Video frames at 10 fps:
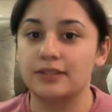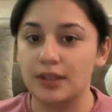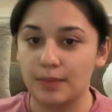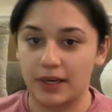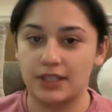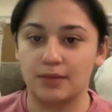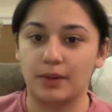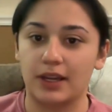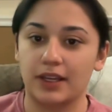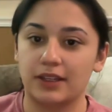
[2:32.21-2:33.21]
the money
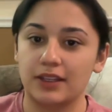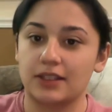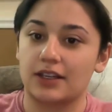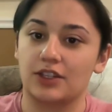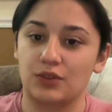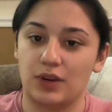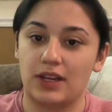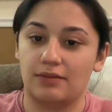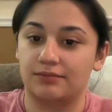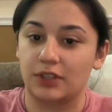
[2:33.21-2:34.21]
supply that the
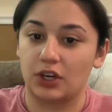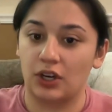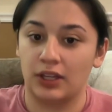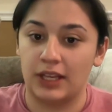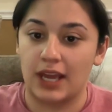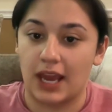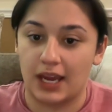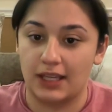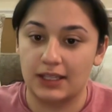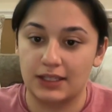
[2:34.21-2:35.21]
country currently
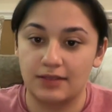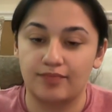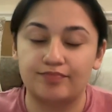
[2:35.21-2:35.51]
has.